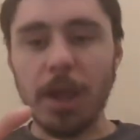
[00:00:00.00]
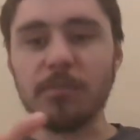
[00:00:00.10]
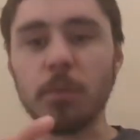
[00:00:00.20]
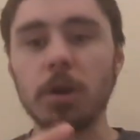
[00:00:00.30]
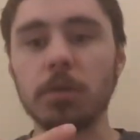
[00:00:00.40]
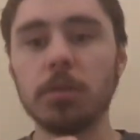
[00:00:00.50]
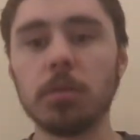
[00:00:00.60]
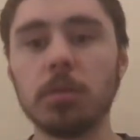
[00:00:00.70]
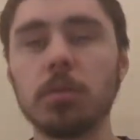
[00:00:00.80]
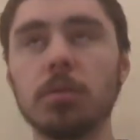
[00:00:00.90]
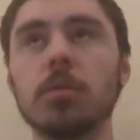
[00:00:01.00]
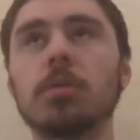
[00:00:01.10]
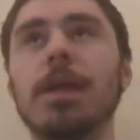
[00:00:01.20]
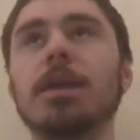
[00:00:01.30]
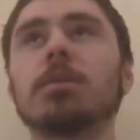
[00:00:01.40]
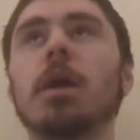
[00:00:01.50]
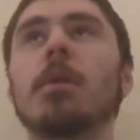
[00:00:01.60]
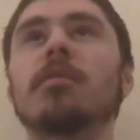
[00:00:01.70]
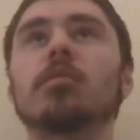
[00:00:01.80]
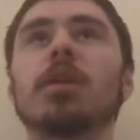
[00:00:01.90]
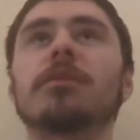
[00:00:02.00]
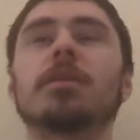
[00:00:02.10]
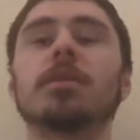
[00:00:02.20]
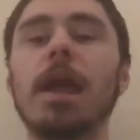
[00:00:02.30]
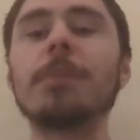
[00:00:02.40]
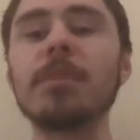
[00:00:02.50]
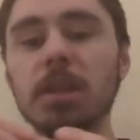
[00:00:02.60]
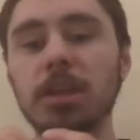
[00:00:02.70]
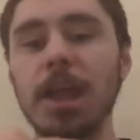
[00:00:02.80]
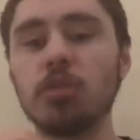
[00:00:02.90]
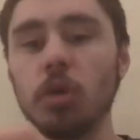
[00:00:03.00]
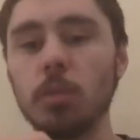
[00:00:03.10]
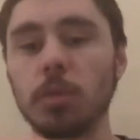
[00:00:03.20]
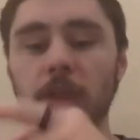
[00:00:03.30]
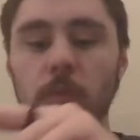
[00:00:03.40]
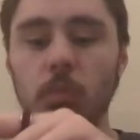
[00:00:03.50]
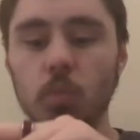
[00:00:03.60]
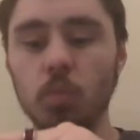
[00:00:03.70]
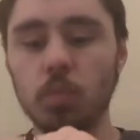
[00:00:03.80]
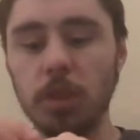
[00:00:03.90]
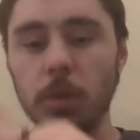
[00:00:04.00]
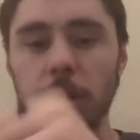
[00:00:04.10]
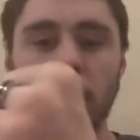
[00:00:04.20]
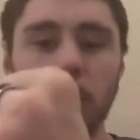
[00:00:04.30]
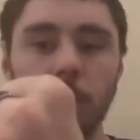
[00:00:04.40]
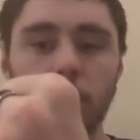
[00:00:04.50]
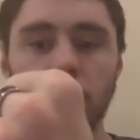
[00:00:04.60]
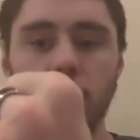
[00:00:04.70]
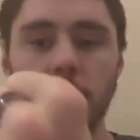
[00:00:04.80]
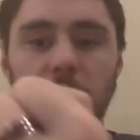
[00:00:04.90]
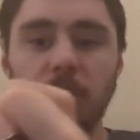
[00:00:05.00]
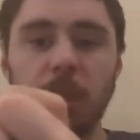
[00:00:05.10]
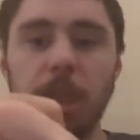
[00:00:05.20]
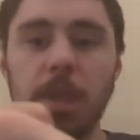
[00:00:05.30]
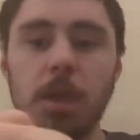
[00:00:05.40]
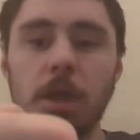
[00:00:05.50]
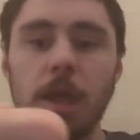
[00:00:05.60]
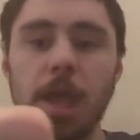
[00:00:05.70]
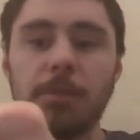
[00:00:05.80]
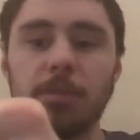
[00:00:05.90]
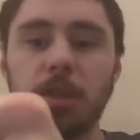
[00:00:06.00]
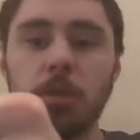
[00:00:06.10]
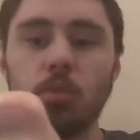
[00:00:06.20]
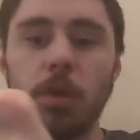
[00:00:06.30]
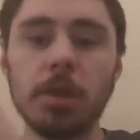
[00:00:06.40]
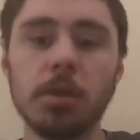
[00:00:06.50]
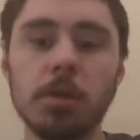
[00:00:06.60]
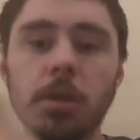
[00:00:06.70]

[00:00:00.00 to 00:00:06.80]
that can come off and whatever. Like I'm technically an android with this right here. This is a NFC ring where I can like